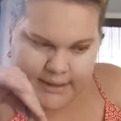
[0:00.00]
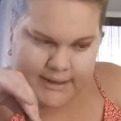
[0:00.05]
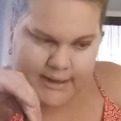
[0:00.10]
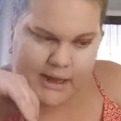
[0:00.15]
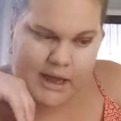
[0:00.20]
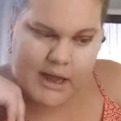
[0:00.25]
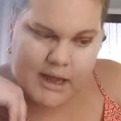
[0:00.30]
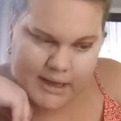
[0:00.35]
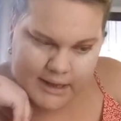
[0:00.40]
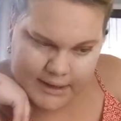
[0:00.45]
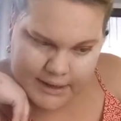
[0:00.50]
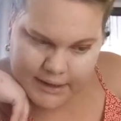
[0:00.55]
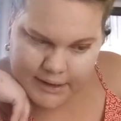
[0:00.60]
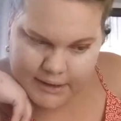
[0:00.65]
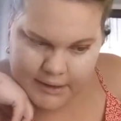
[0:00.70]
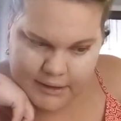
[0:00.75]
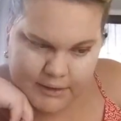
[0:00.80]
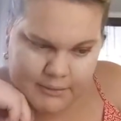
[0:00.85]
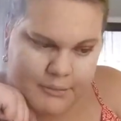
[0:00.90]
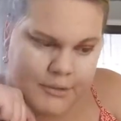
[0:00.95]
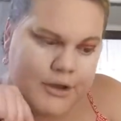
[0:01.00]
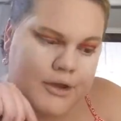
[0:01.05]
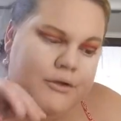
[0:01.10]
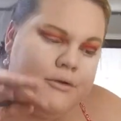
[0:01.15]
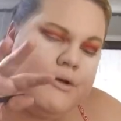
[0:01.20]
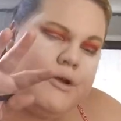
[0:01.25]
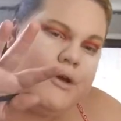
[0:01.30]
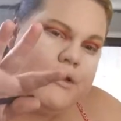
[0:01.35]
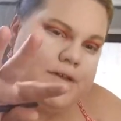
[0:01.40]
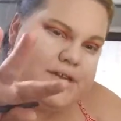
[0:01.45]
you know the tea on
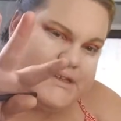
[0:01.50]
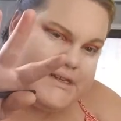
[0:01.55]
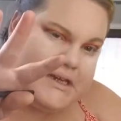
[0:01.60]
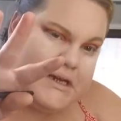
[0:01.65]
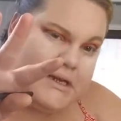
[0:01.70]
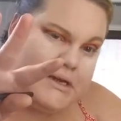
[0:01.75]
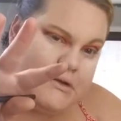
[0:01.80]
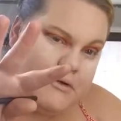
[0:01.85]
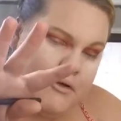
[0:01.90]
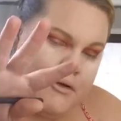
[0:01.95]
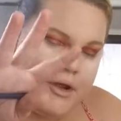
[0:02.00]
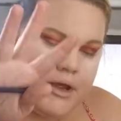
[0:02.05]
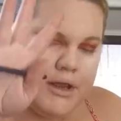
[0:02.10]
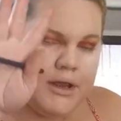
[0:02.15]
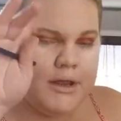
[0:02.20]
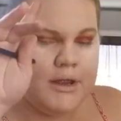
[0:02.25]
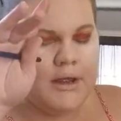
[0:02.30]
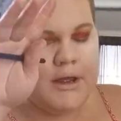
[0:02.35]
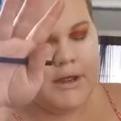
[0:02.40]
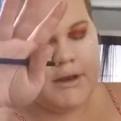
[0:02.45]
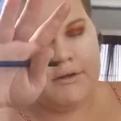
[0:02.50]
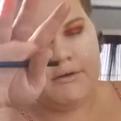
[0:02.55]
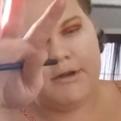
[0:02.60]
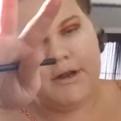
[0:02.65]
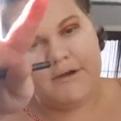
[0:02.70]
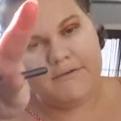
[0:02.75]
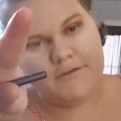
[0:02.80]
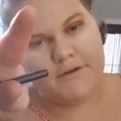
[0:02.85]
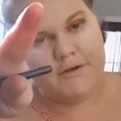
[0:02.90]
it. I don't have to go into it.